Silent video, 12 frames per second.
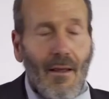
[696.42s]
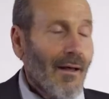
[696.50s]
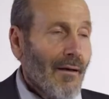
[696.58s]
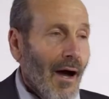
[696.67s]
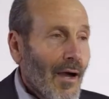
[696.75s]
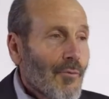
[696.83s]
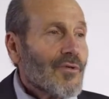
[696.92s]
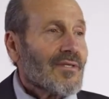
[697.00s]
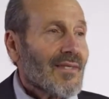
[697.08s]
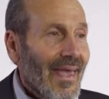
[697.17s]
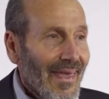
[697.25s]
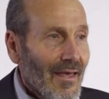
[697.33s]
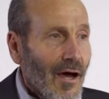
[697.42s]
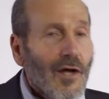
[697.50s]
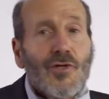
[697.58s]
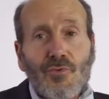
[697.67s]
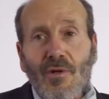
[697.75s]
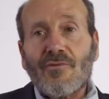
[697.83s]
I would say,
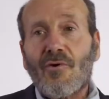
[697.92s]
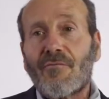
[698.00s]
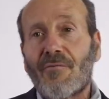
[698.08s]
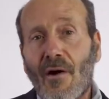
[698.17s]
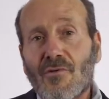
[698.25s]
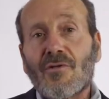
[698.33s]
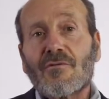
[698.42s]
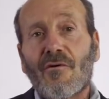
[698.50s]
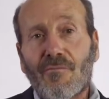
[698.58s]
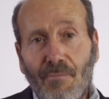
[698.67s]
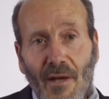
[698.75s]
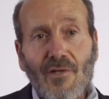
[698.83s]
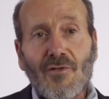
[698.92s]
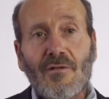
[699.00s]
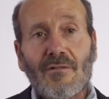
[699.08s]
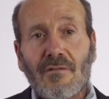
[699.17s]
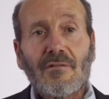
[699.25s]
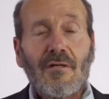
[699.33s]
hundreds of thousands of
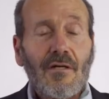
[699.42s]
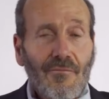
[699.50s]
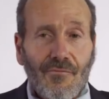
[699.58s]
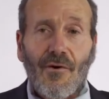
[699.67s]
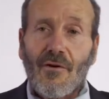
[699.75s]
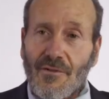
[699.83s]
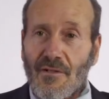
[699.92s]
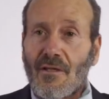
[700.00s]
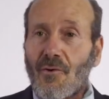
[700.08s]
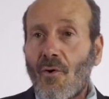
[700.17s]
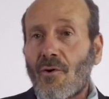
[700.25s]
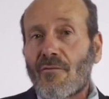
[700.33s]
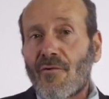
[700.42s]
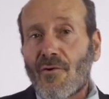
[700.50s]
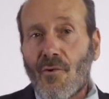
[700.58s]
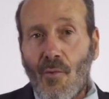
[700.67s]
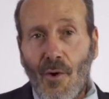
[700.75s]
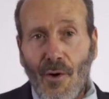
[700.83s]
patients in France and all over the
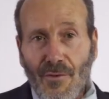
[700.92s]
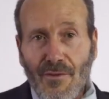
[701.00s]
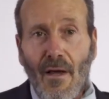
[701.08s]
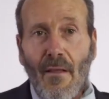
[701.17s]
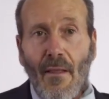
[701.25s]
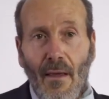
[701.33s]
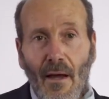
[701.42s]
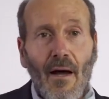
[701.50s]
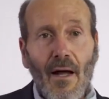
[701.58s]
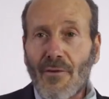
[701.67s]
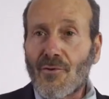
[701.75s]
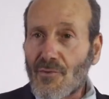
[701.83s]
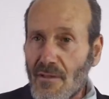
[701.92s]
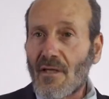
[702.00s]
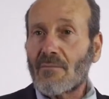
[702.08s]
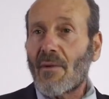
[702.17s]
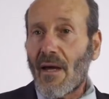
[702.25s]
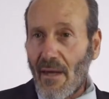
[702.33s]
world. And you see
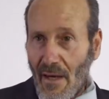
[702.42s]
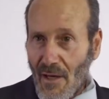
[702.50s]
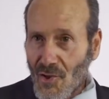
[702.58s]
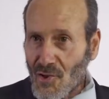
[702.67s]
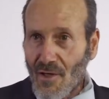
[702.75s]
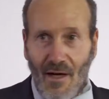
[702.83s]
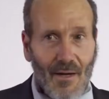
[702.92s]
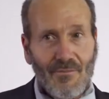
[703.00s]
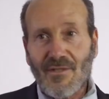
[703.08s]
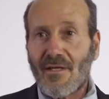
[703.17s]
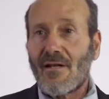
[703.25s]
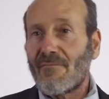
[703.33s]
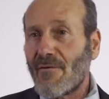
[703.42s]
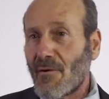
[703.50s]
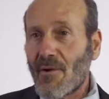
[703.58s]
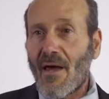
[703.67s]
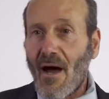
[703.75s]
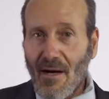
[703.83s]
at my age, I am still
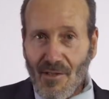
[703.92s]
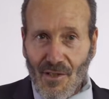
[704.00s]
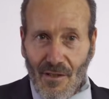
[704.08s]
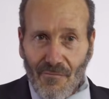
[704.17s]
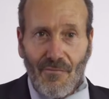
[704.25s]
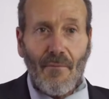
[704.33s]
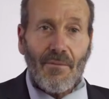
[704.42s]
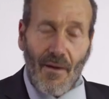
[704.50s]
very active.